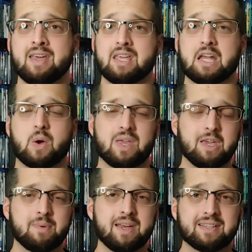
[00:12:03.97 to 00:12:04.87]
You know,
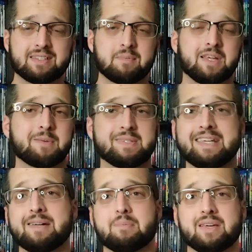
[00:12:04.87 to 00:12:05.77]
eBay is sometimes
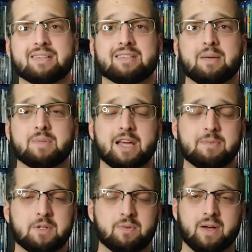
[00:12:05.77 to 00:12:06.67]
hit and miss.
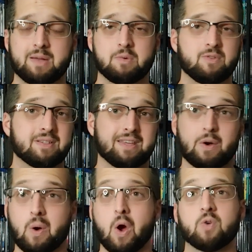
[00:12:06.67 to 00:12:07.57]
Sometimes you'll find movies that
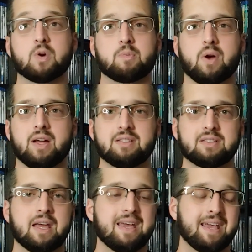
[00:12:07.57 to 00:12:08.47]
are
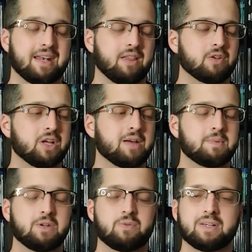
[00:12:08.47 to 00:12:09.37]
overpriced, and other
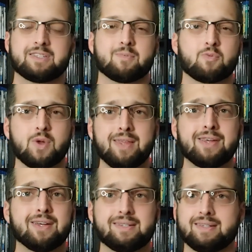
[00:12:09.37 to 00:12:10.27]
times you'll find some really
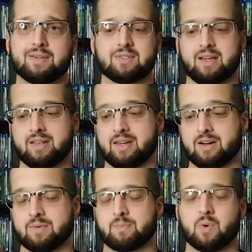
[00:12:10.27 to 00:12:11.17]
good deals on
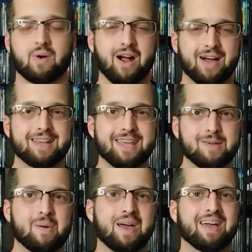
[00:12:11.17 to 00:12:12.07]
here or on
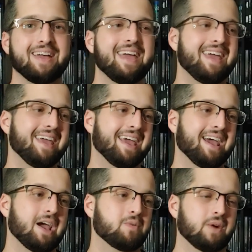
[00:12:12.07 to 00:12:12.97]
eBay.
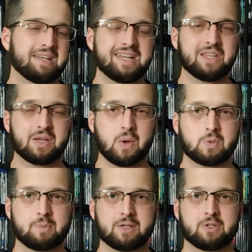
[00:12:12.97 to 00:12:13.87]
And finding the
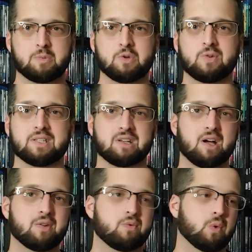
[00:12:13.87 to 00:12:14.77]
Ghostbuster movies
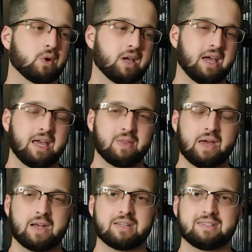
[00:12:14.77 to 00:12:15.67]
on 4K,
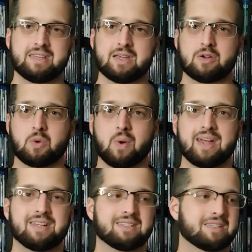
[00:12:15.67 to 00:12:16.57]
that is the
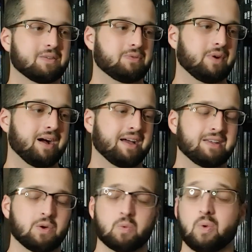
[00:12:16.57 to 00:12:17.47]
greatest
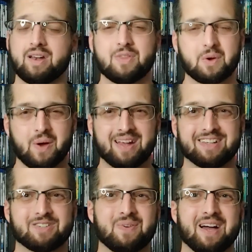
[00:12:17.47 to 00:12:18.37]
find, or one of the
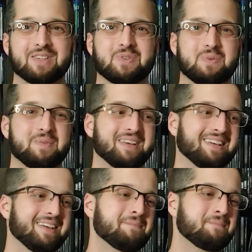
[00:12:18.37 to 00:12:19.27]
greatest finds for
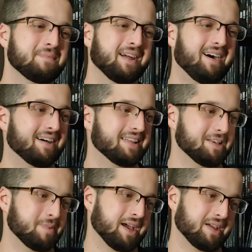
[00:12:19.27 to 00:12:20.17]
me on
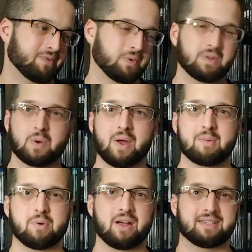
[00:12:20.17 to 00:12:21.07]
eBay for the
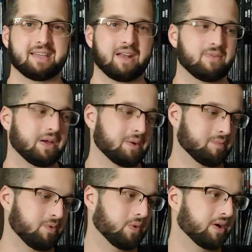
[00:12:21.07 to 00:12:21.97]
great price that I found them
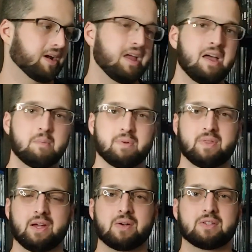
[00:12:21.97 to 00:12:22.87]
for. But
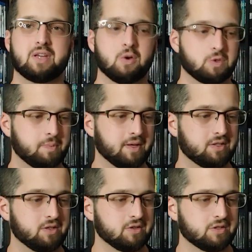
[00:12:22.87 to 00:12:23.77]
there's
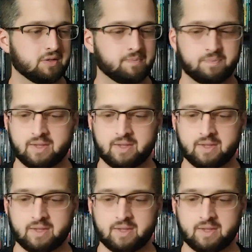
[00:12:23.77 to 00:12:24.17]
Ghostbusters.